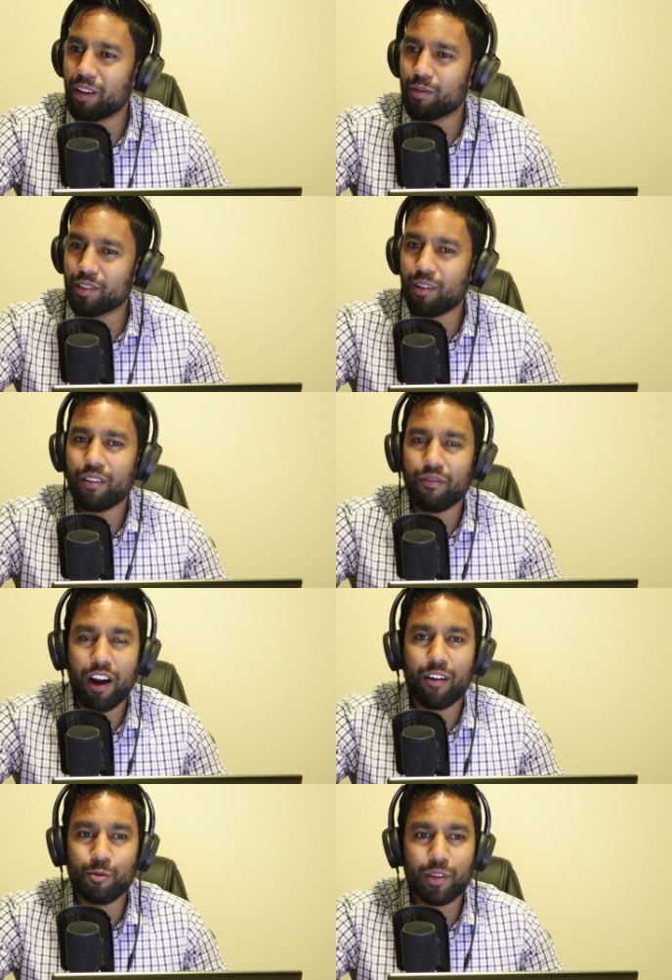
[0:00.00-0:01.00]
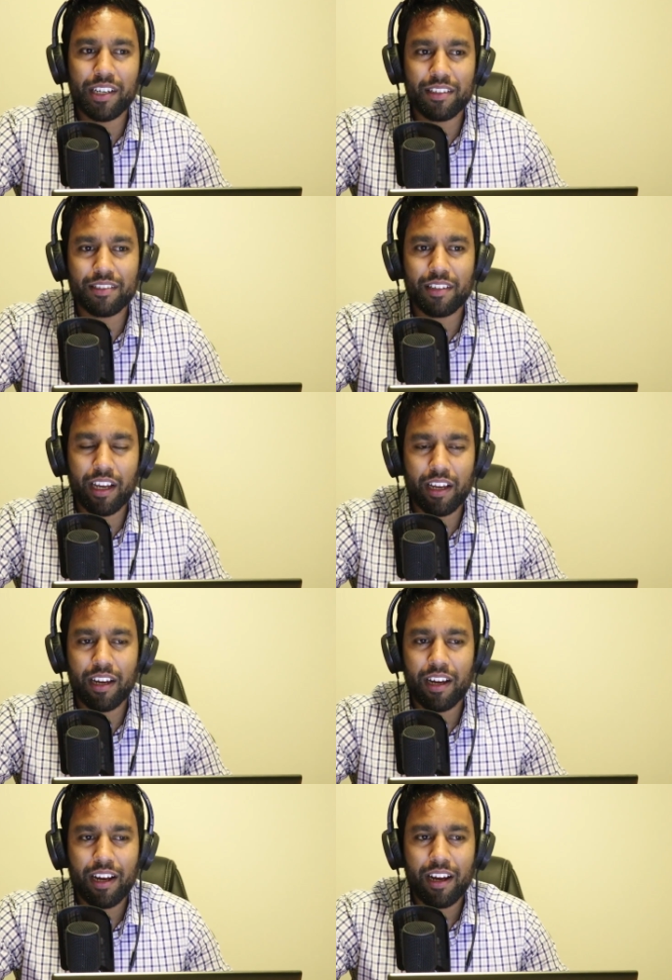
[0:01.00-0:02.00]
that was going viral where he's just like,
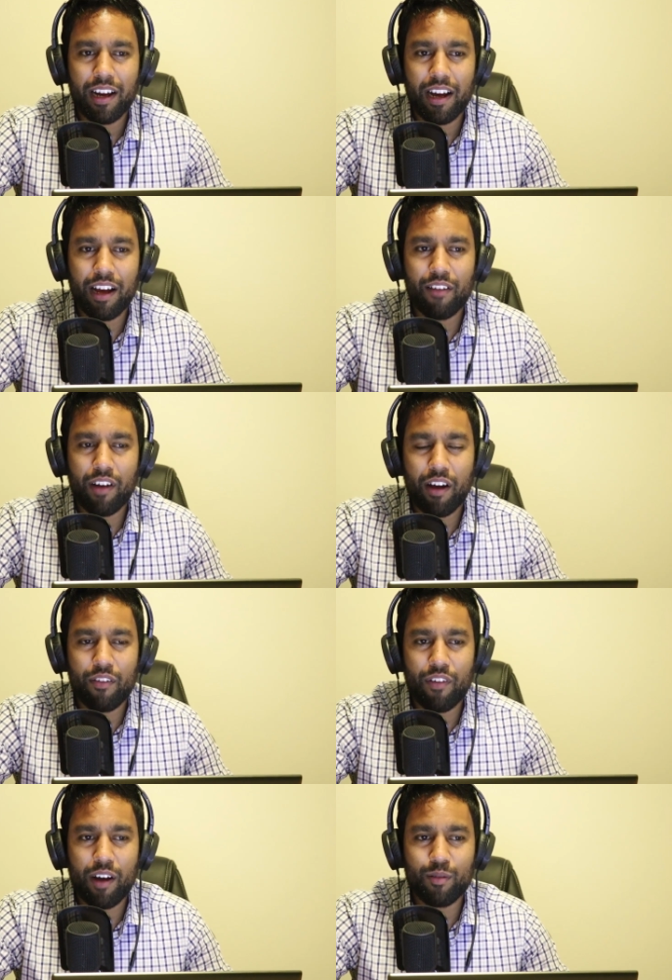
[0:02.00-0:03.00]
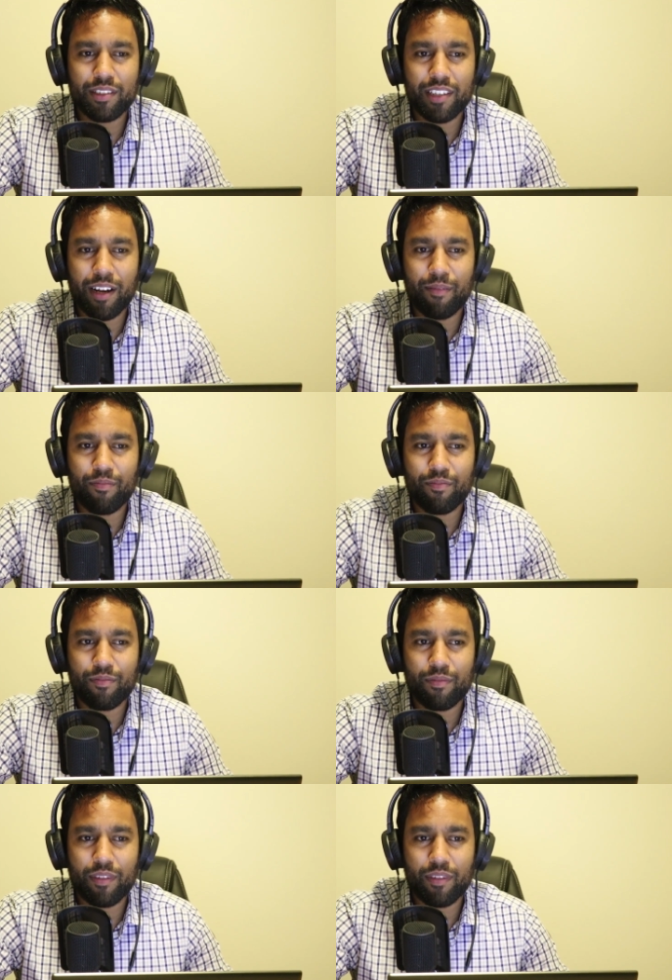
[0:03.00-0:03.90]
if, if I was... um.